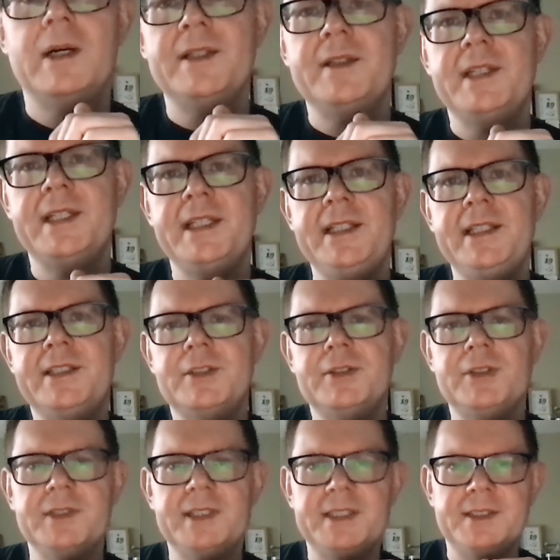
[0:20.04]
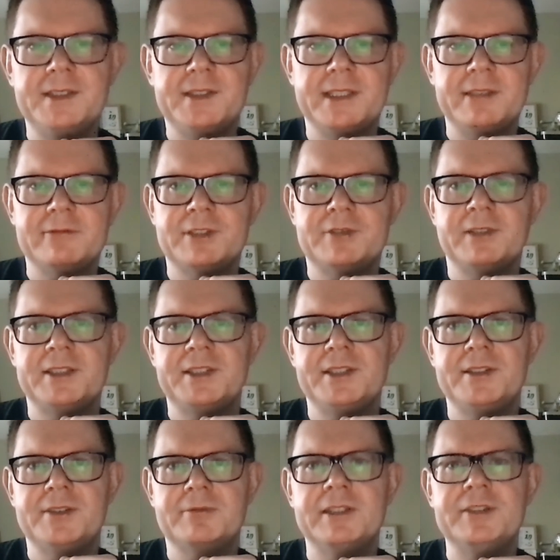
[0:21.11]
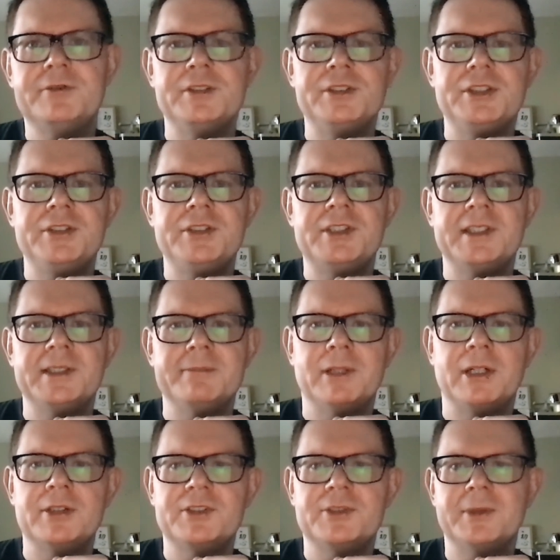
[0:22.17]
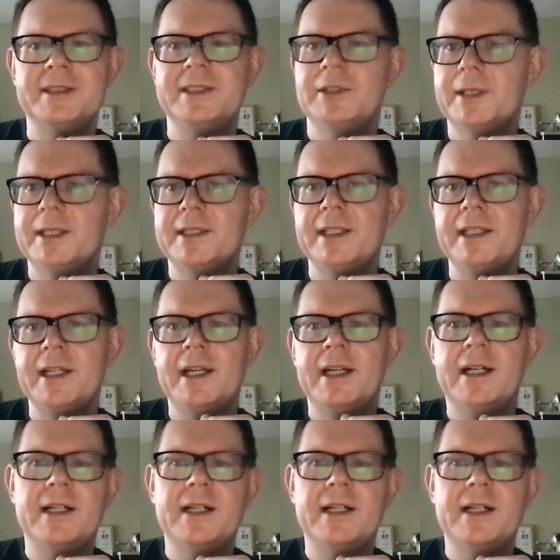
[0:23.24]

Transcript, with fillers: When the social distancing restrictions were introduced in March twenty twenty,